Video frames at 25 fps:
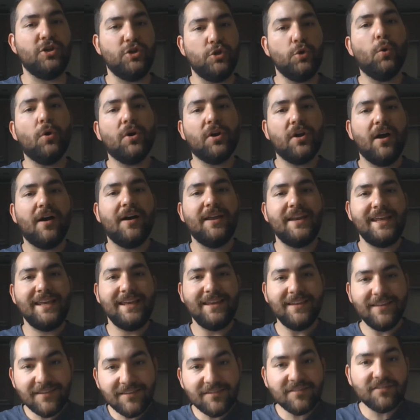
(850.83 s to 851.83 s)
Your God
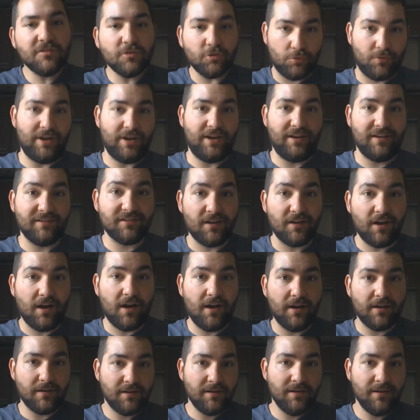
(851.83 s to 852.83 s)
is the greatest
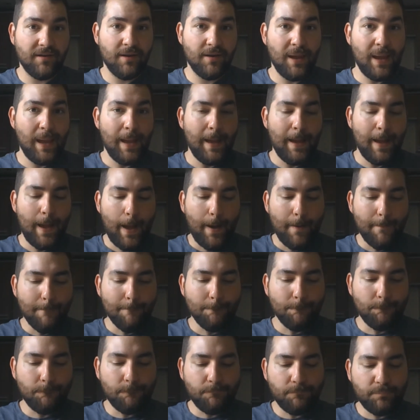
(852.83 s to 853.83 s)
God.
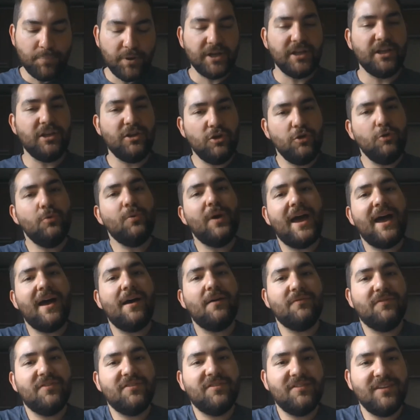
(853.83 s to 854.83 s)
But you
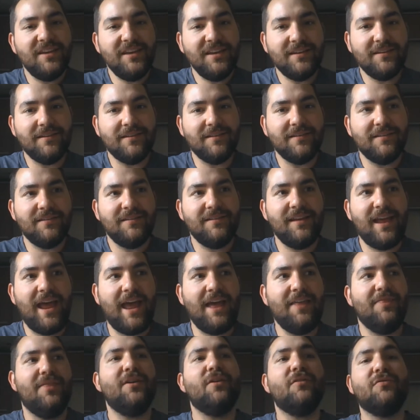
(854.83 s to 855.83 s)
have sinned,
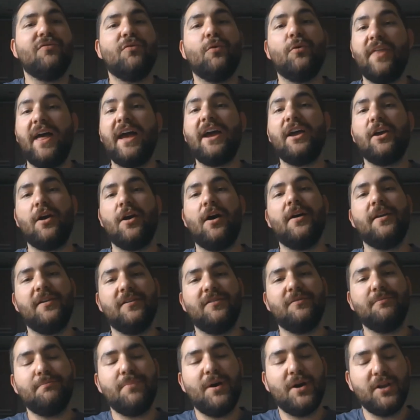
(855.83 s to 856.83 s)
and therefore that God
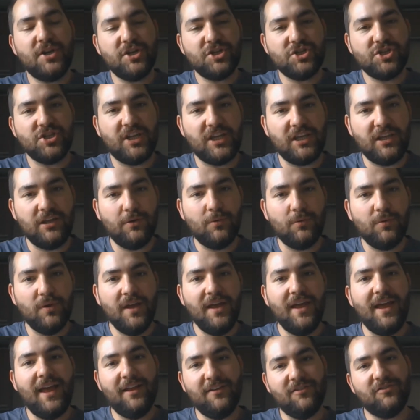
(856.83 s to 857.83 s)
is punishing you.
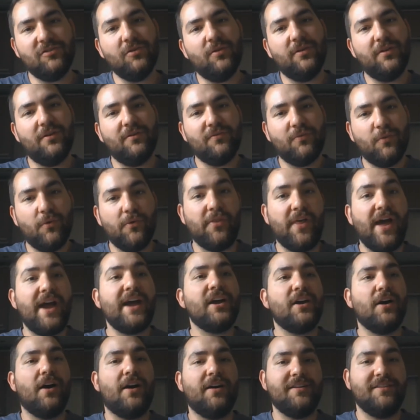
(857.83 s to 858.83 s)
And so therefore
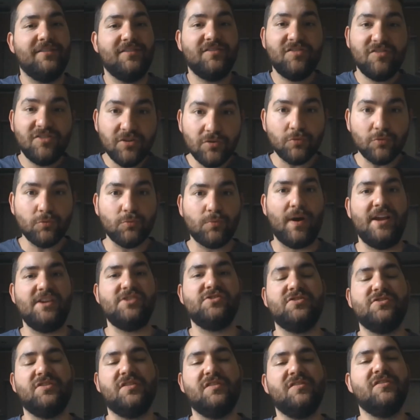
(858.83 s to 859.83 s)
that God is still
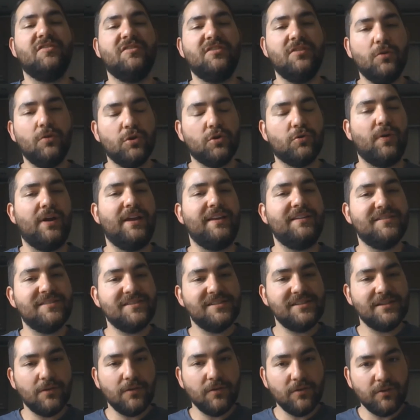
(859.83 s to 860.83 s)
righteous, still great,
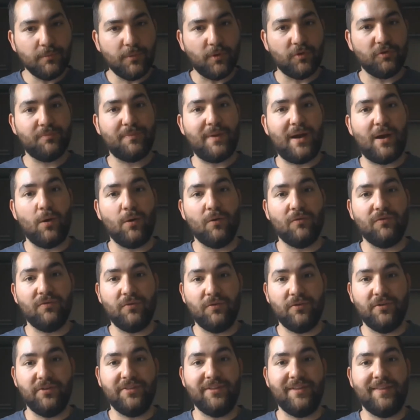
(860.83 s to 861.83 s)
still the most
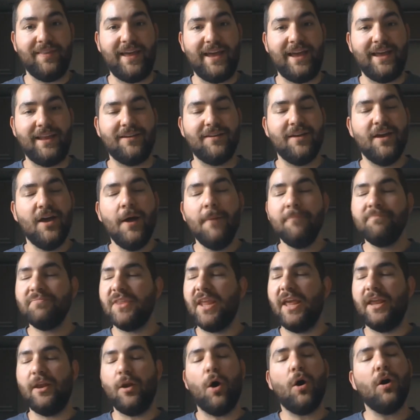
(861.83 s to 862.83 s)
powerful in the land.
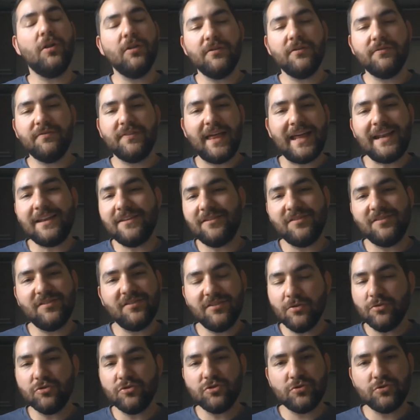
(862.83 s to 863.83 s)
And all of that is
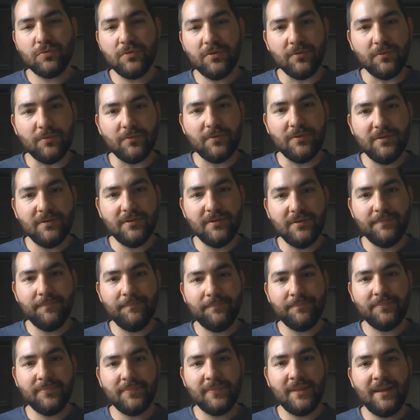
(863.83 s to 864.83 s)
still true.
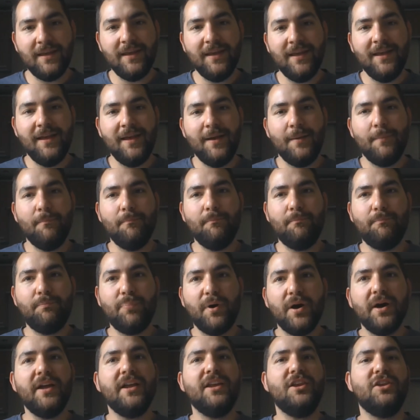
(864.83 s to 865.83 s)

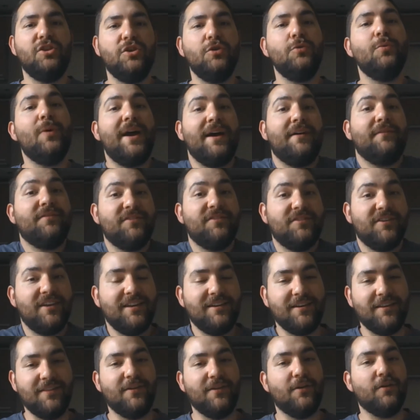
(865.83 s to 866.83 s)
But you have
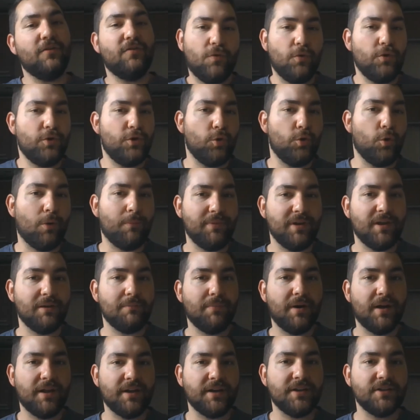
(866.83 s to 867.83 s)
sinned, and therefore you are being
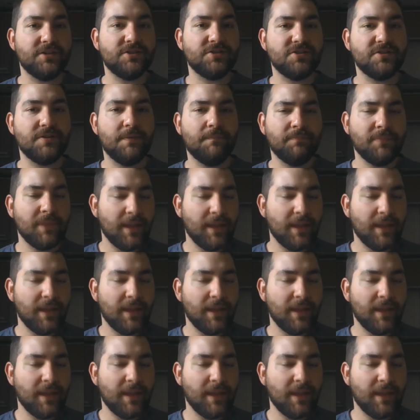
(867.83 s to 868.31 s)
punished.